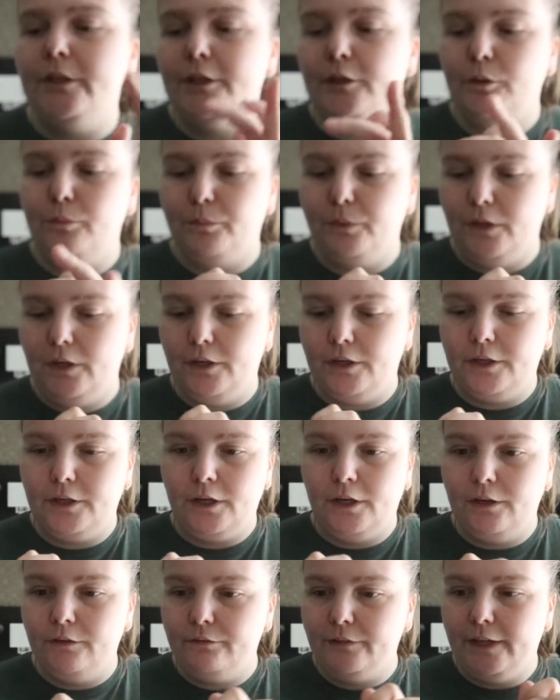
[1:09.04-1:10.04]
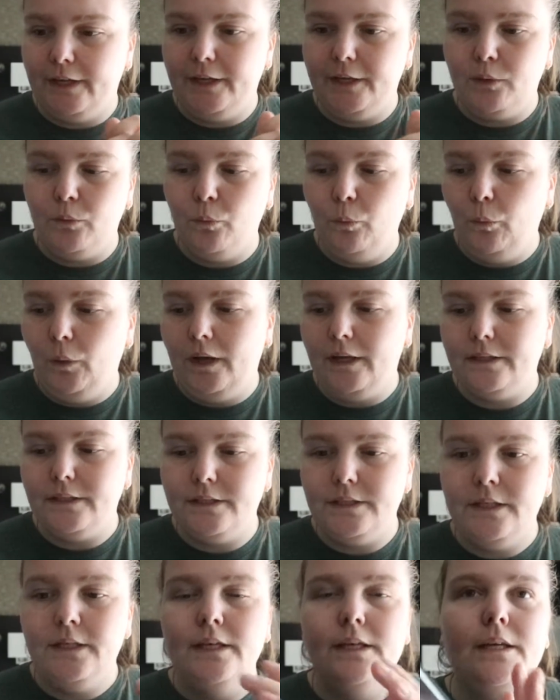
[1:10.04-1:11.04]
little book of like
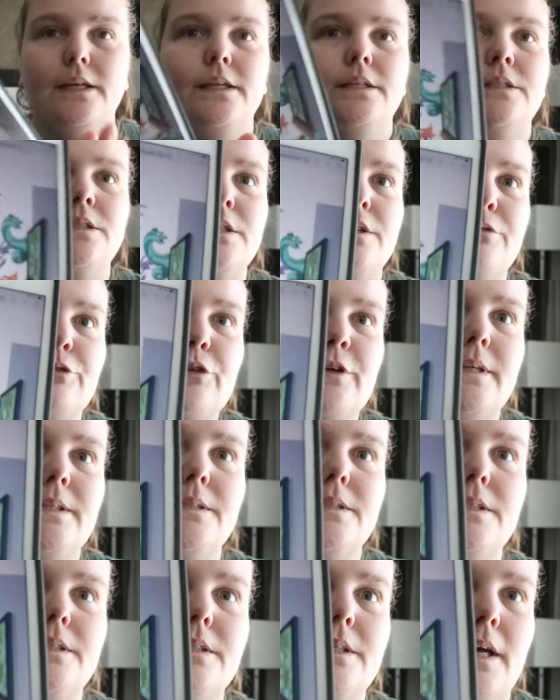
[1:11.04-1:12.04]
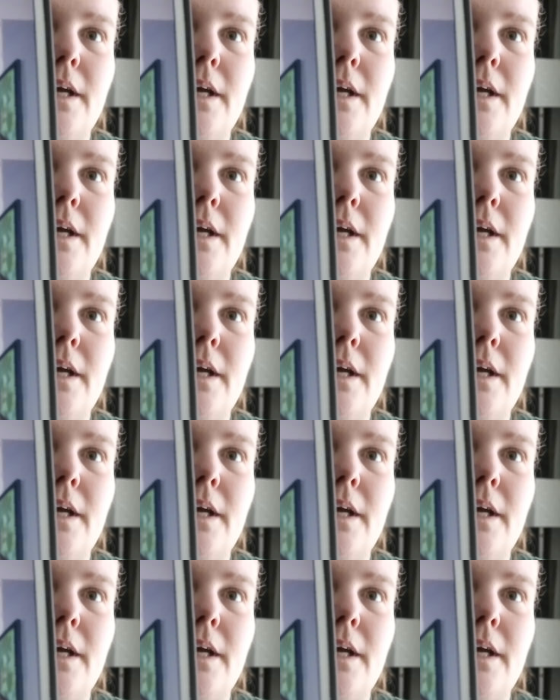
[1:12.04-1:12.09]
what different